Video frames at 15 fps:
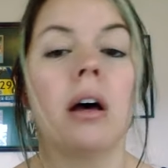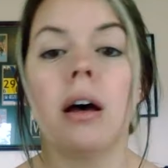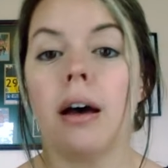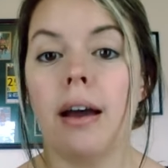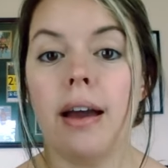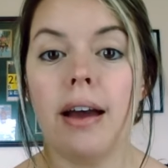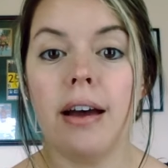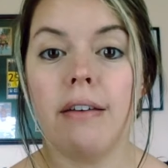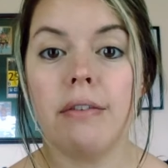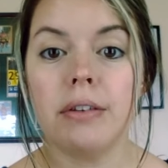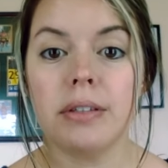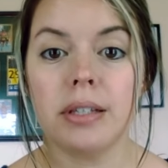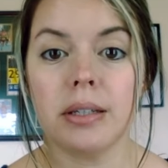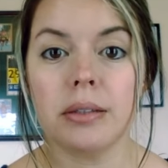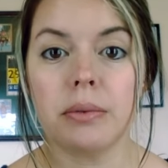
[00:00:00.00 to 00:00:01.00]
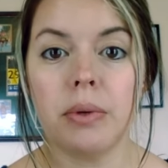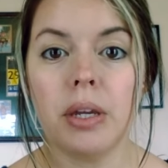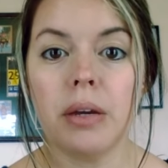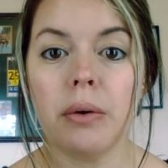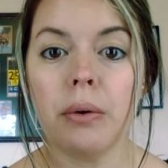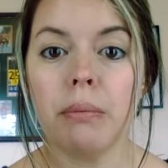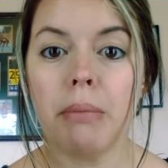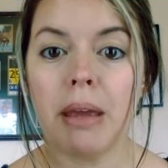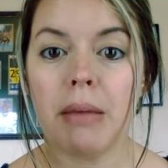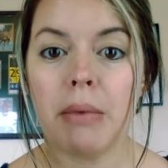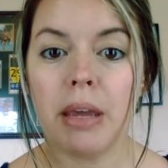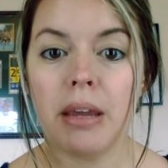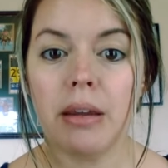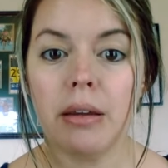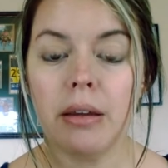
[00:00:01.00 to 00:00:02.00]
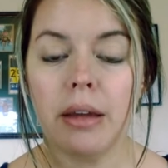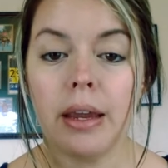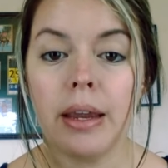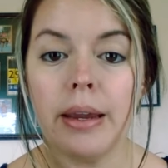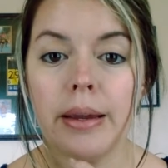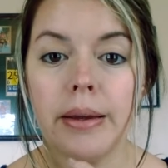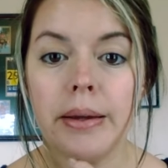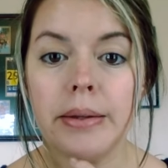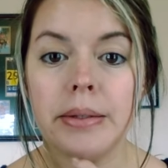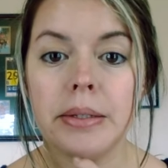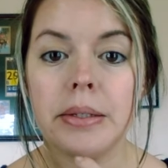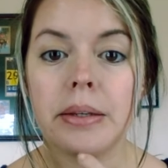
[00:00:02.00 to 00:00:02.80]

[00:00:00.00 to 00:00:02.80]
I have a 6-week-old baby, and